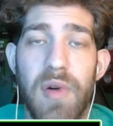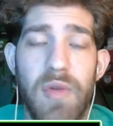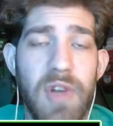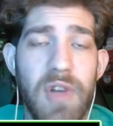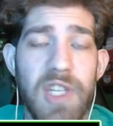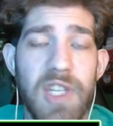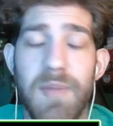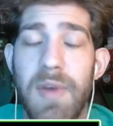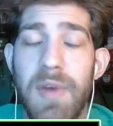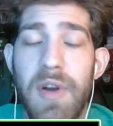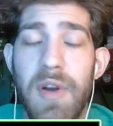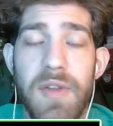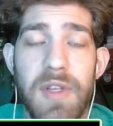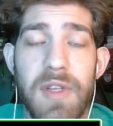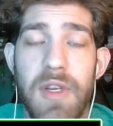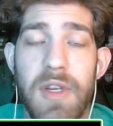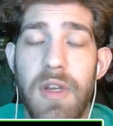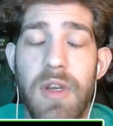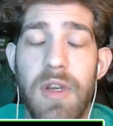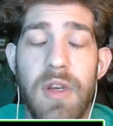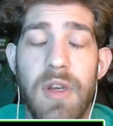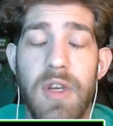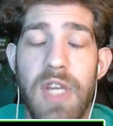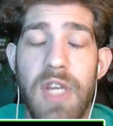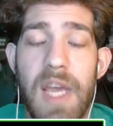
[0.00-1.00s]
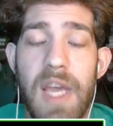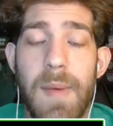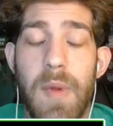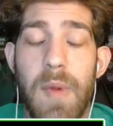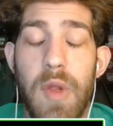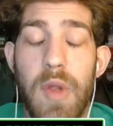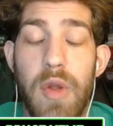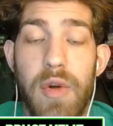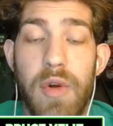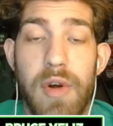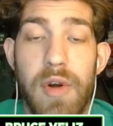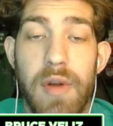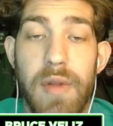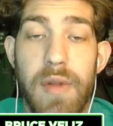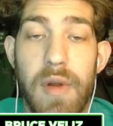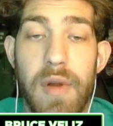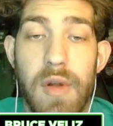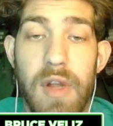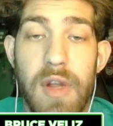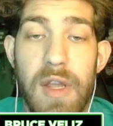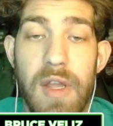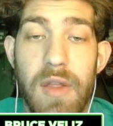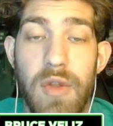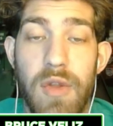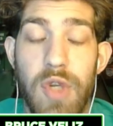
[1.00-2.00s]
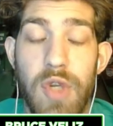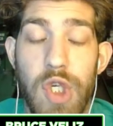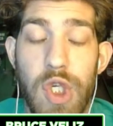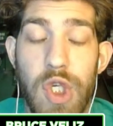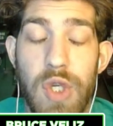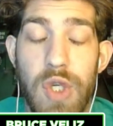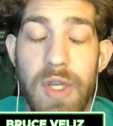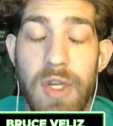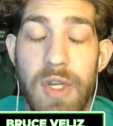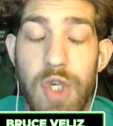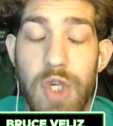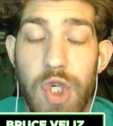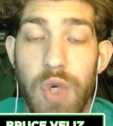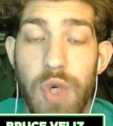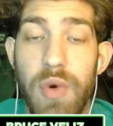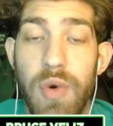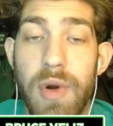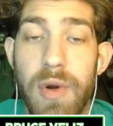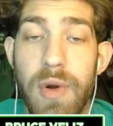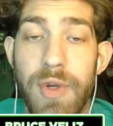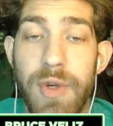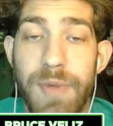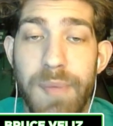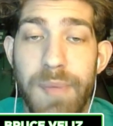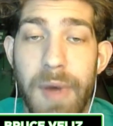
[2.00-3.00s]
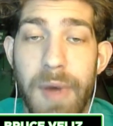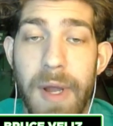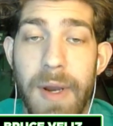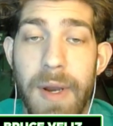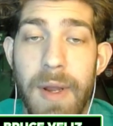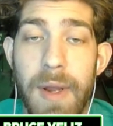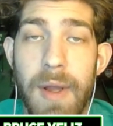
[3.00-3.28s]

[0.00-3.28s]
Khris Middleton and Damian Lillard are their sh- shooters, but